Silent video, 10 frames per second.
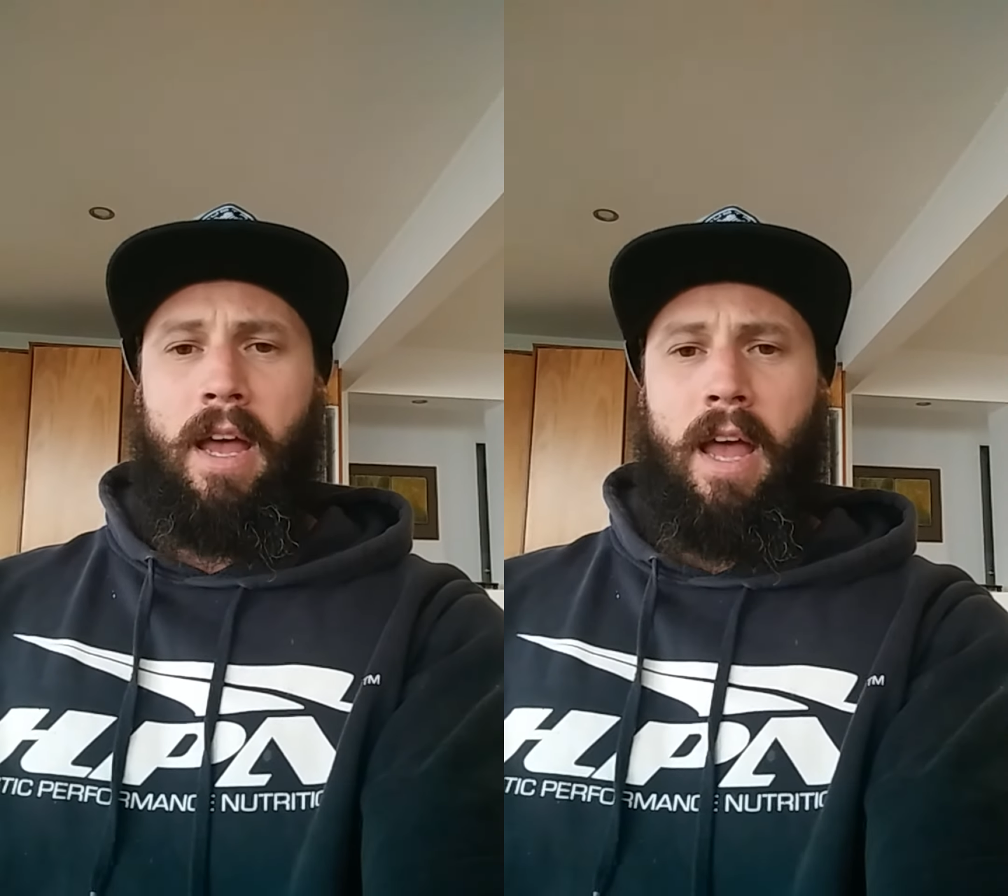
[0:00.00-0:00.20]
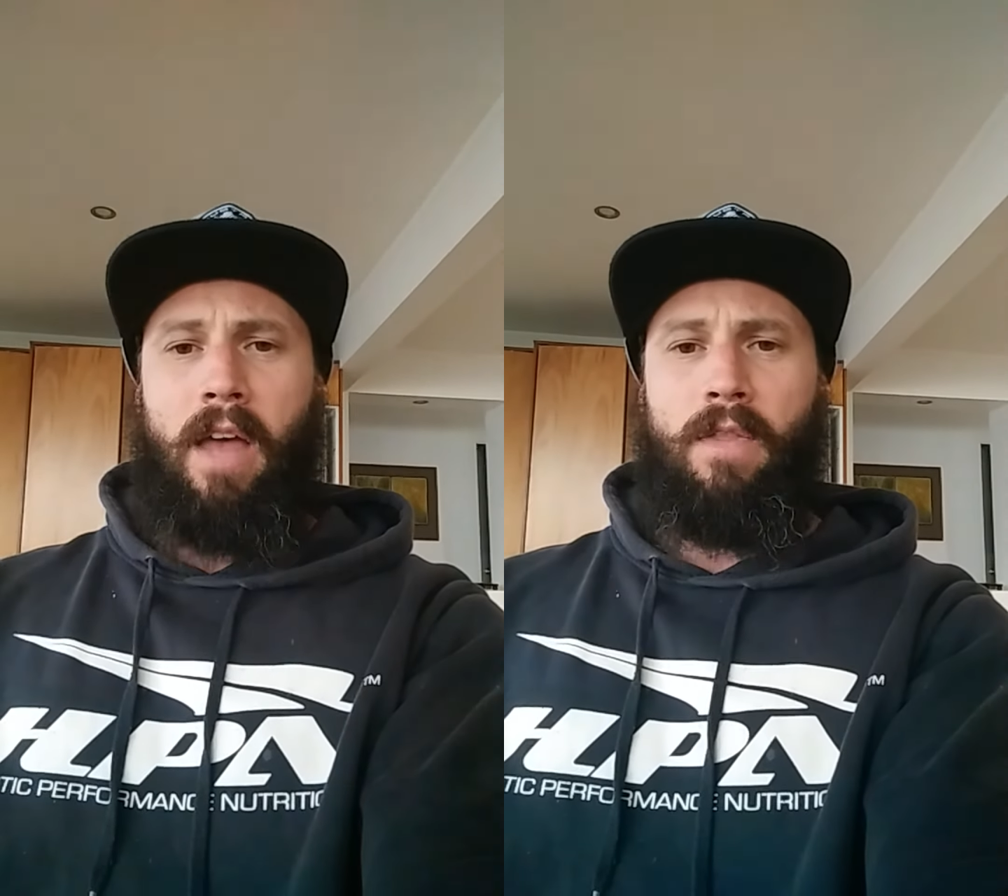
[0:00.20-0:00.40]

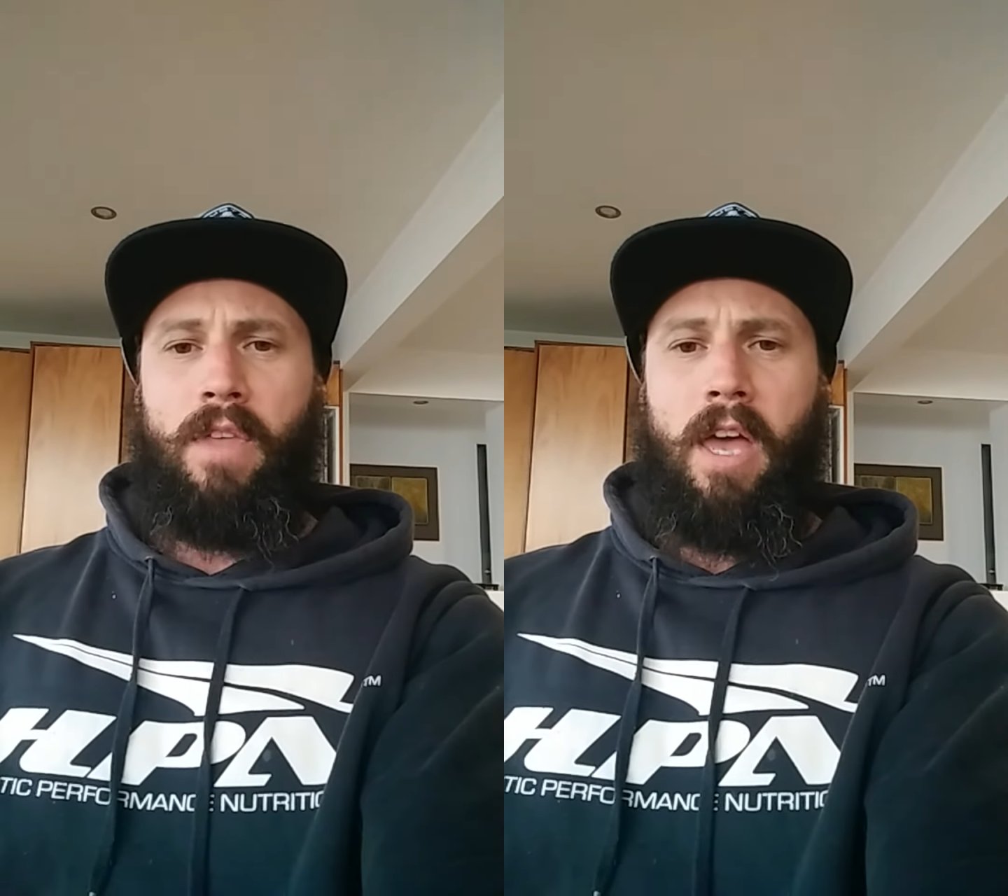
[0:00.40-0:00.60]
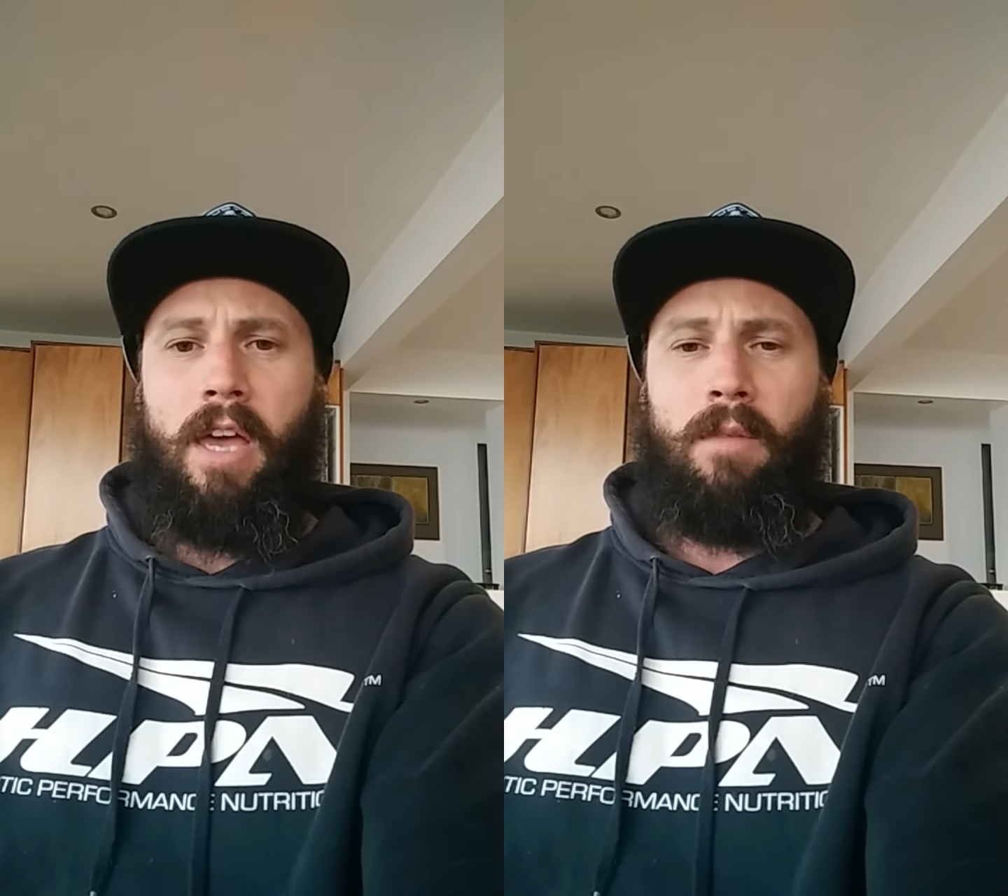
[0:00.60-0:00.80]
and
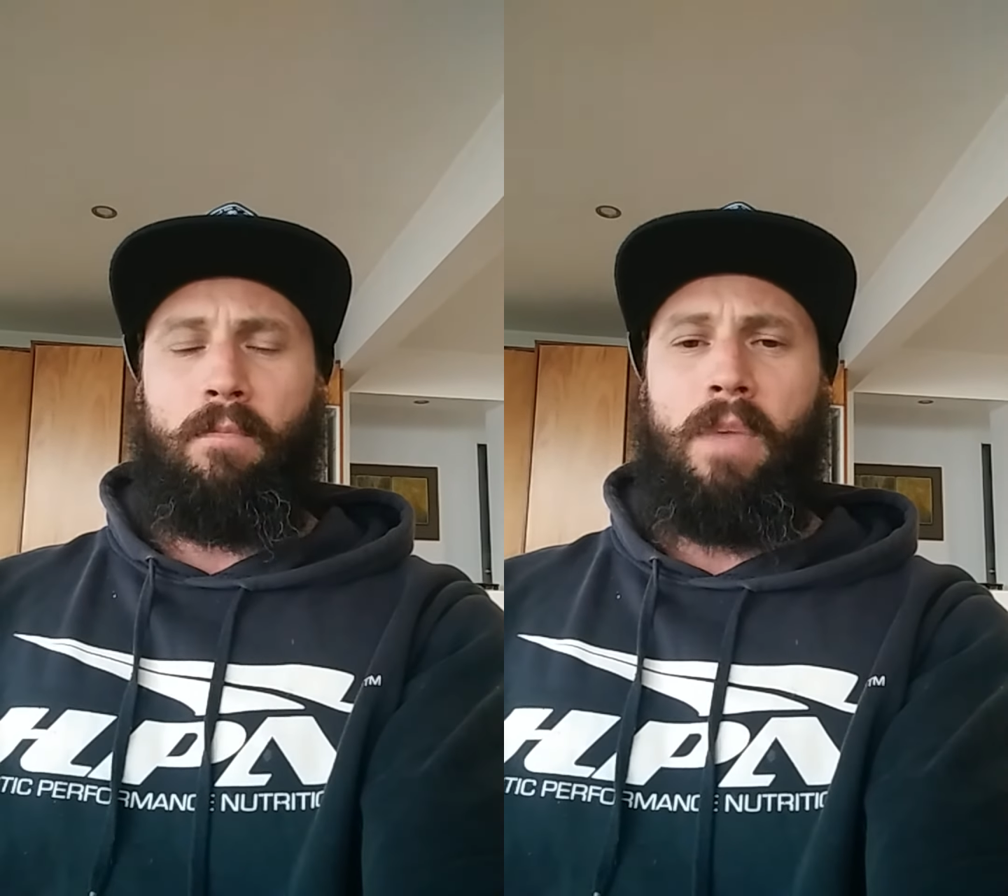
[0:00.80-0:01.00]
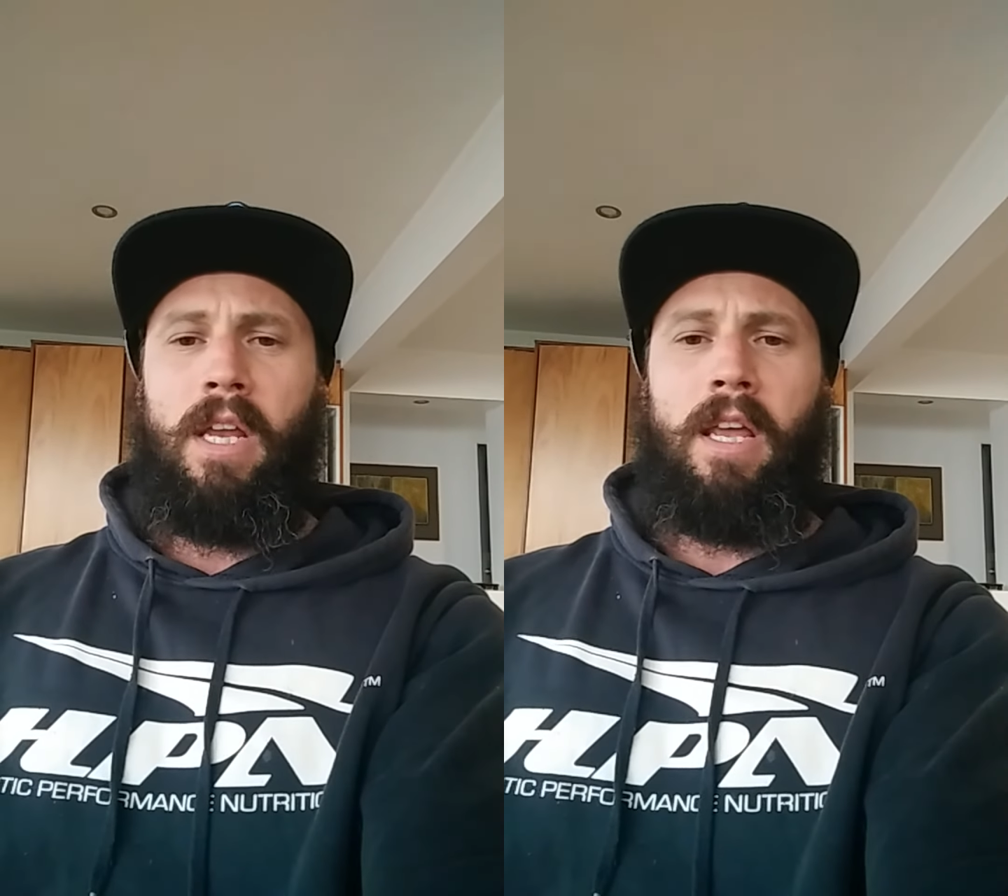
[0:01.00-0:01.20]
that
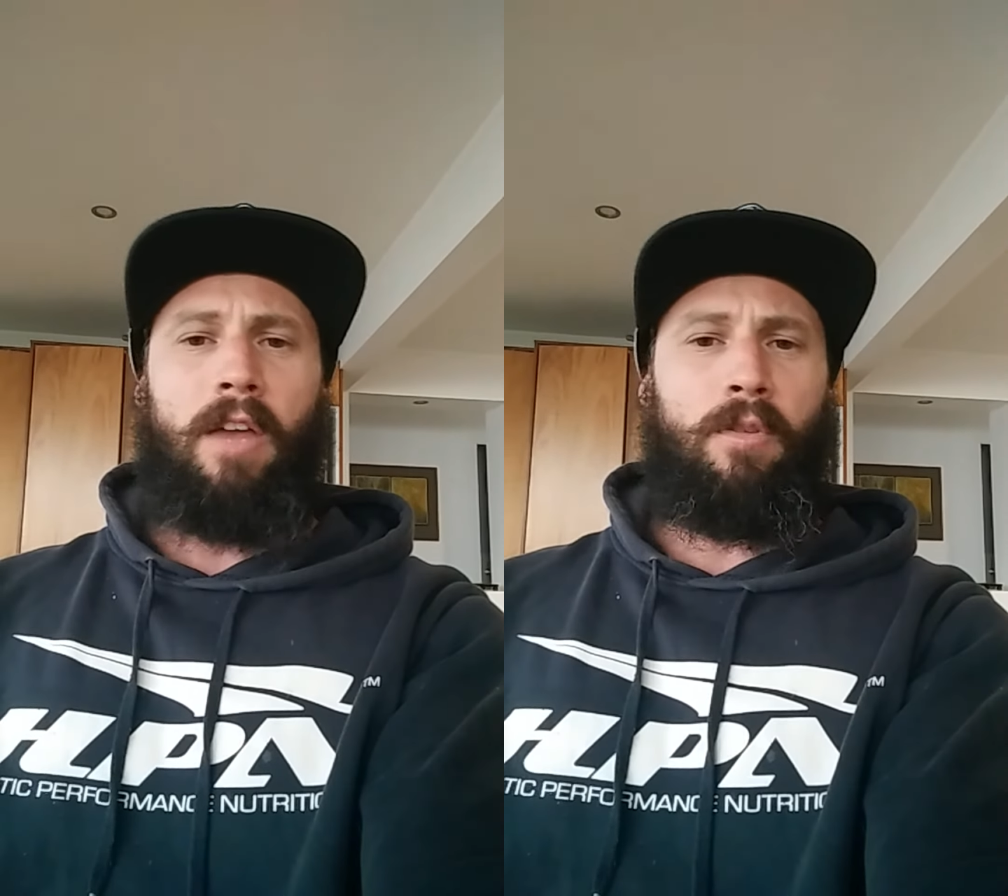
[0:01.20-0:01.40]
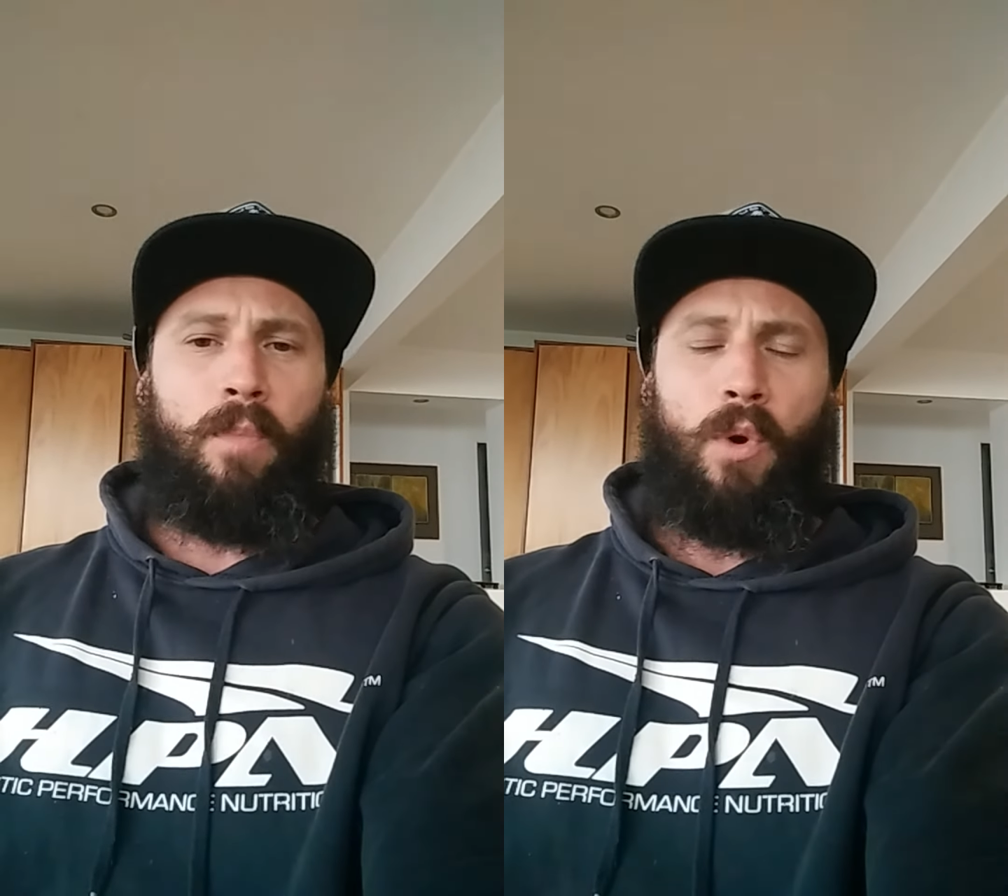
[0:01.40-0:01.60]
many
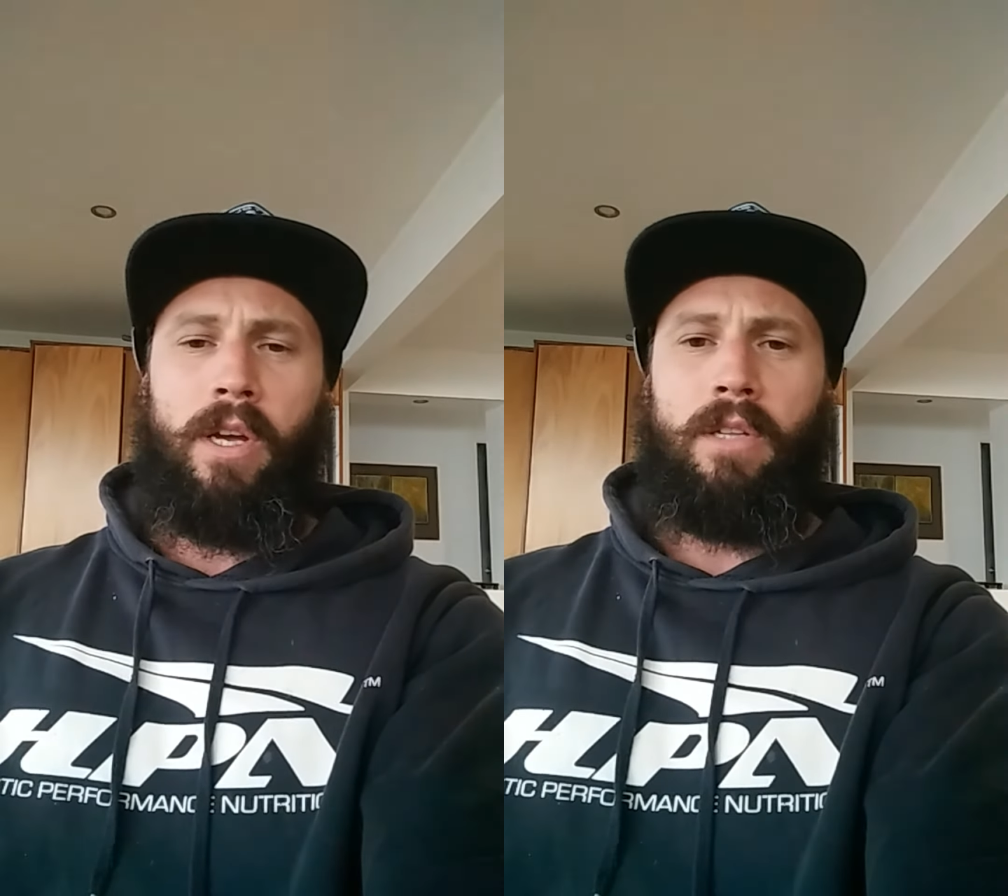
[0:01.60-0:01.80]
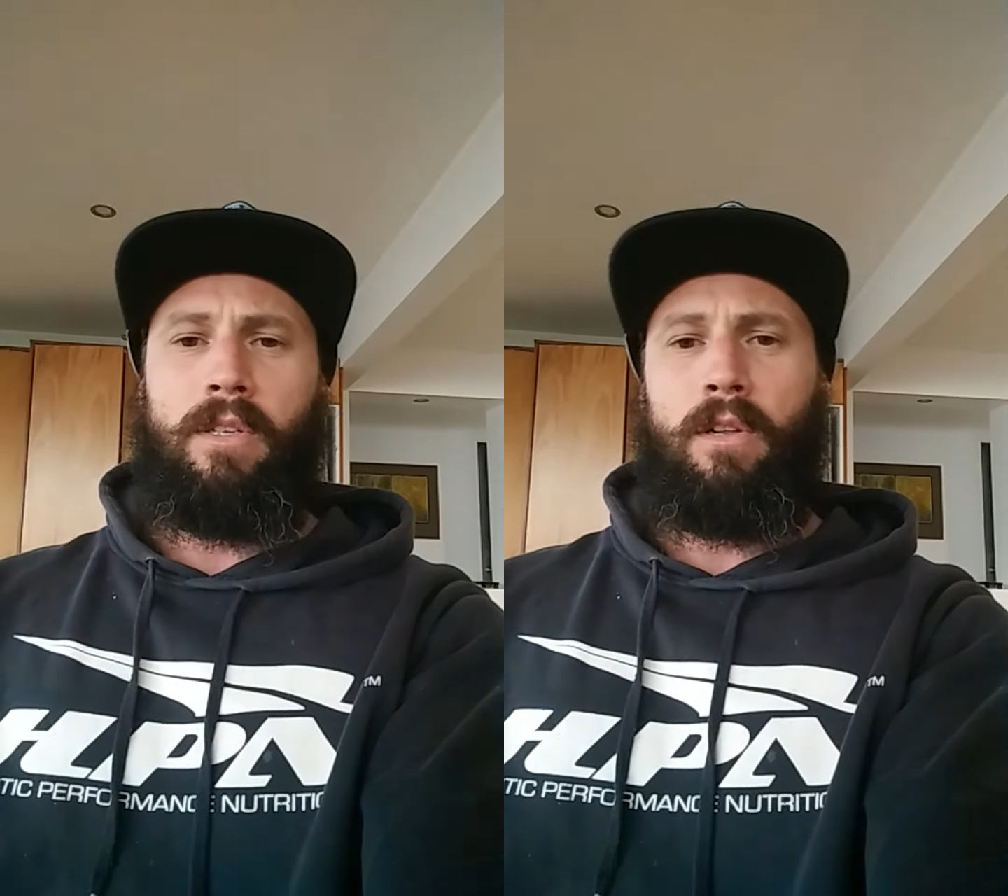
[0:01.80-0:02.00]
other breeds,